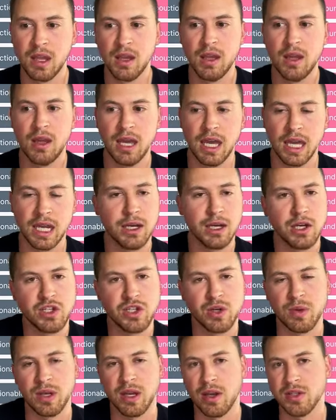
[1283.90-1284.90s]
In addition,
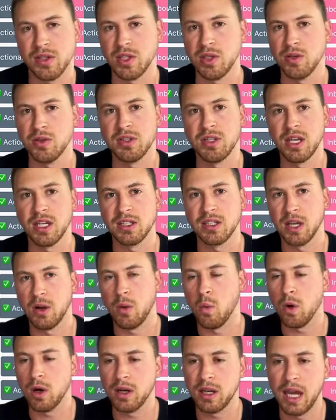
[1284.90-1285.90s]
we also use things like
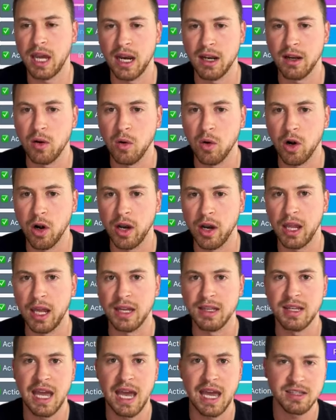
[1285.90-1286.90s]
work category and
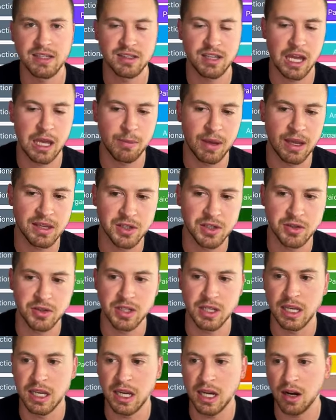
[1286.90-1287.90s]
task type, as you
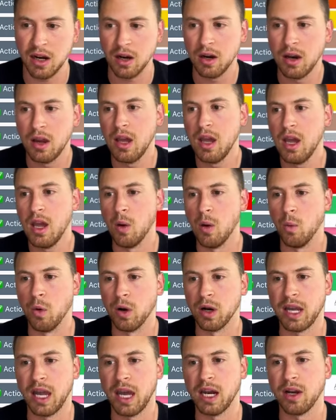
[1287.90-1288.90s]
see here.
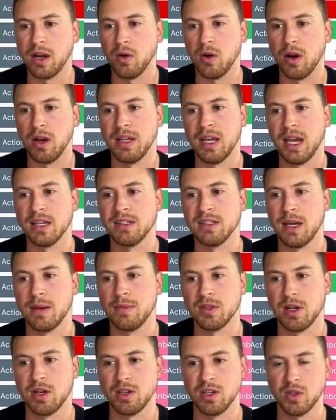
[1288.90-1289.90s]
Work category and task
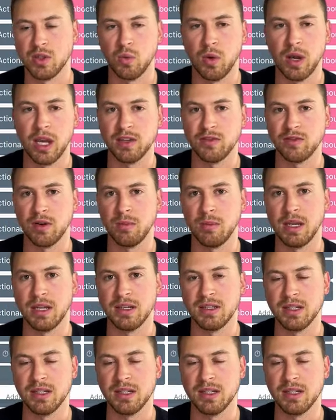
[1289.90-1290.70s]
types are just ways for me to